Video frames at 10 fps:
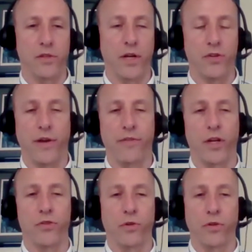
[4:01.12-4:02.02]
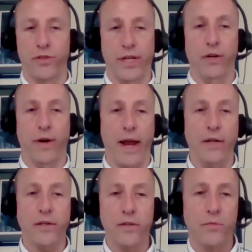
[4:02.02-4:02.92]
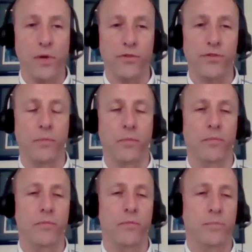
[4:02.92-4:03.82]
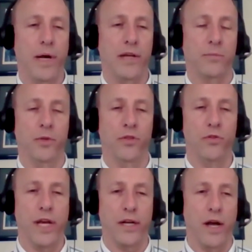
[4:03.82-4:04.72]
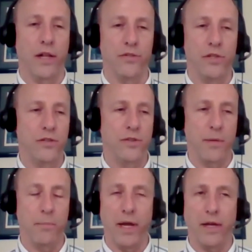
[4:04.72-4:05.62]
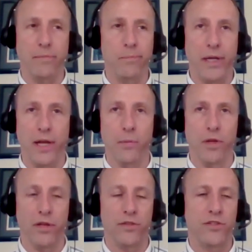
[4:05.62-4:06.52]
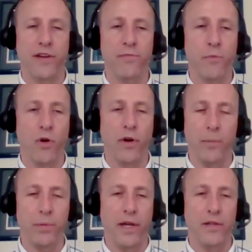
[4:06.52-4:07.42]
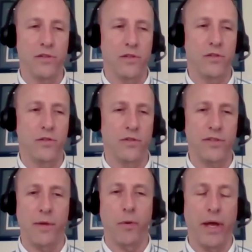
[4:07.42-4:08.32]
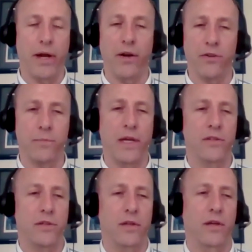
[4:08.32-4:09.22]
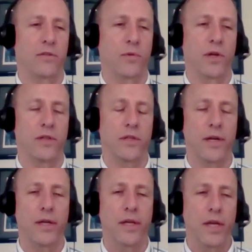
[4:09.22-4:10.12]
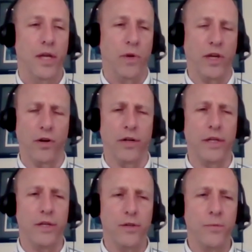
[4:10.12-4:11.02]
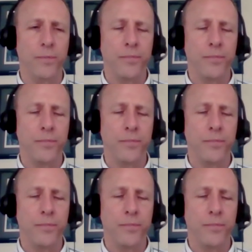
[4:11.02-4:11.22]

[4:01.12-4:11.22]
and air traffic controllers interact with some possible new technologies that might be able to stuff more airplanes into the same amount of airspace as what uh, we currently do.